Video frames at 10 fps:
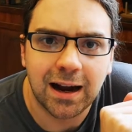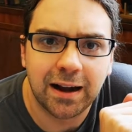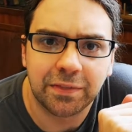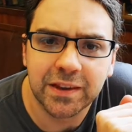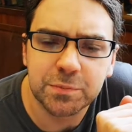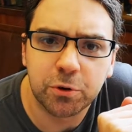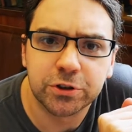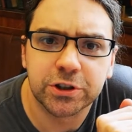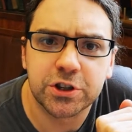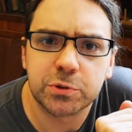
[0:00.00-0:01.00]
At this
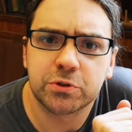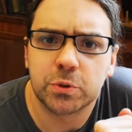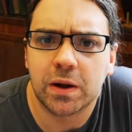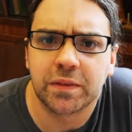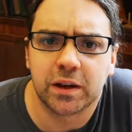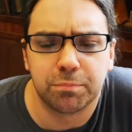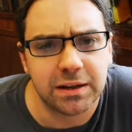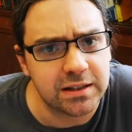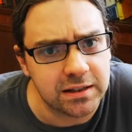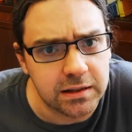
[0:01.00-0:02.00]
point, I just want to add that I'm
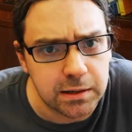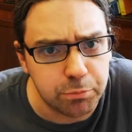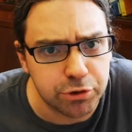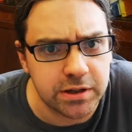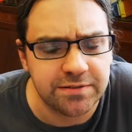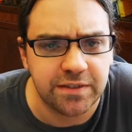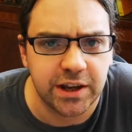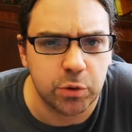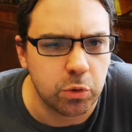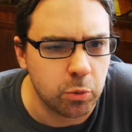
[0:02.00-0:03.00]
being deliberately
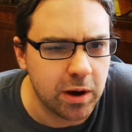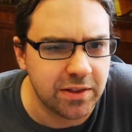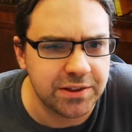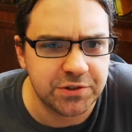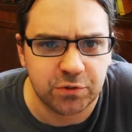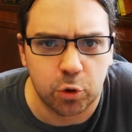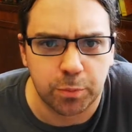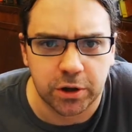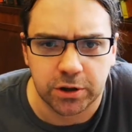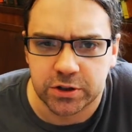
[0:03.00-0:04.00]
vague with where these
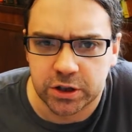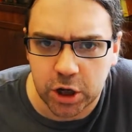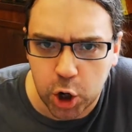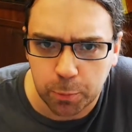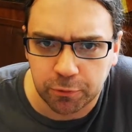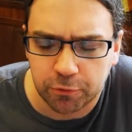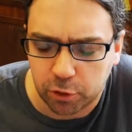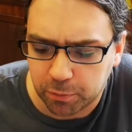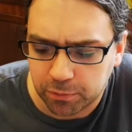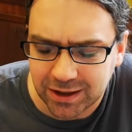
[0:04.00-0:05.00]
formulas come from.
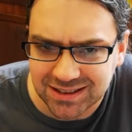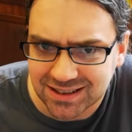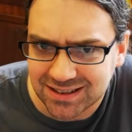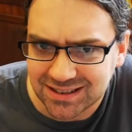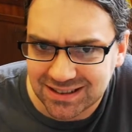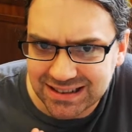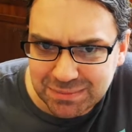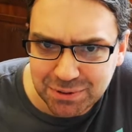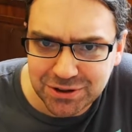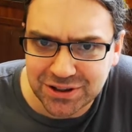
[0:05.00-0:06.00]
There's a
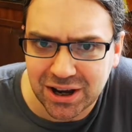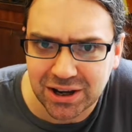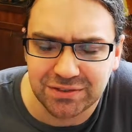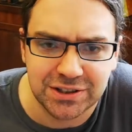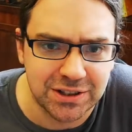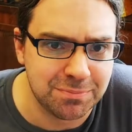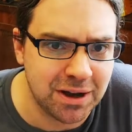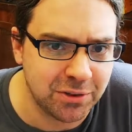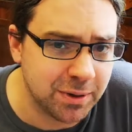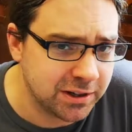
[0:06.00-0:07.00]
deeper dive into the
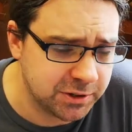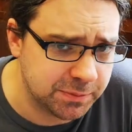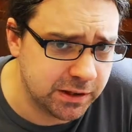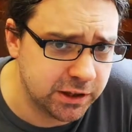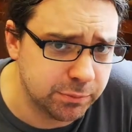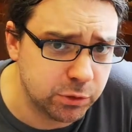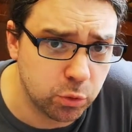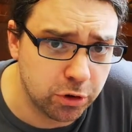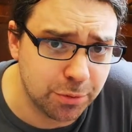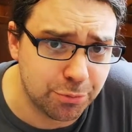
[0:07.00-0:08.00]
mathematics behind them in
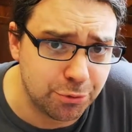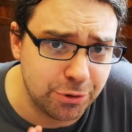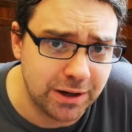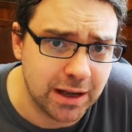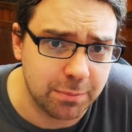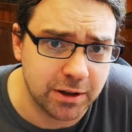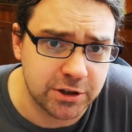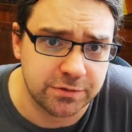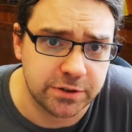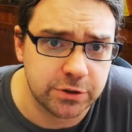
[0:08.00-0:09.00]
one of the pre lab
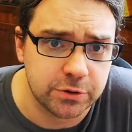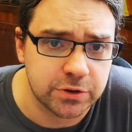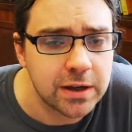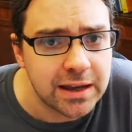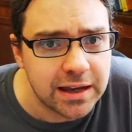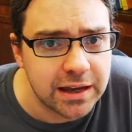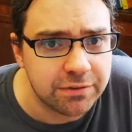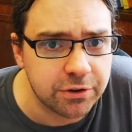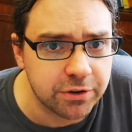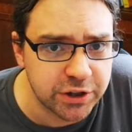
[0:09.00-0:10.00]
lecture videos if you're